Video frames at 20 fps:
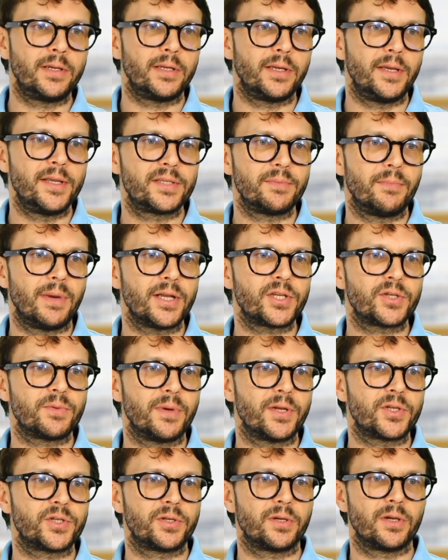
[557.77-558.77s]
It's much
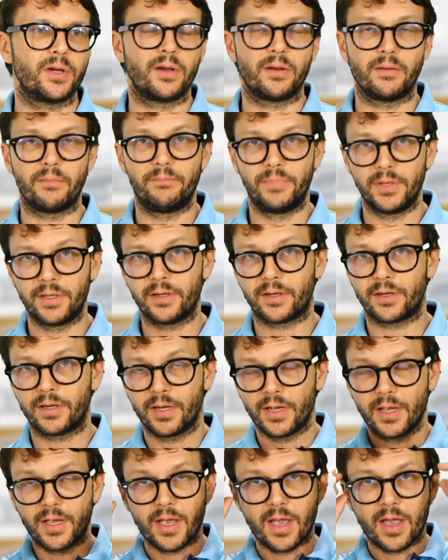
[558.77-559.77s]
bigger
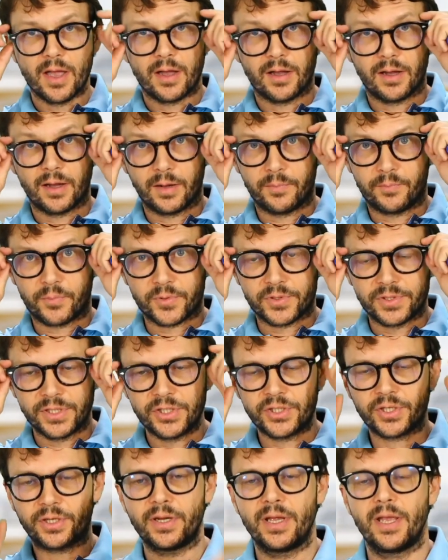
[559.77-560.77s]

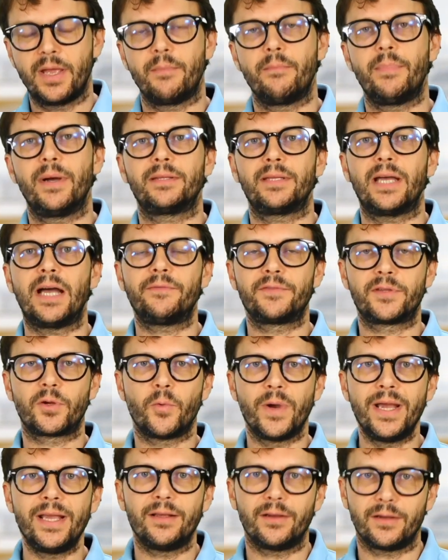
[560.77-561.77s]
procedure, but after
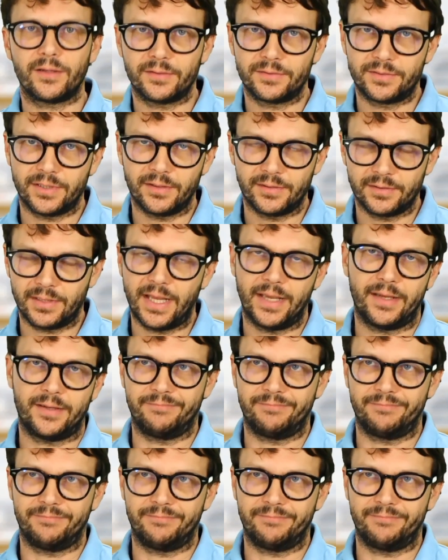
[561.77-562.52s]
like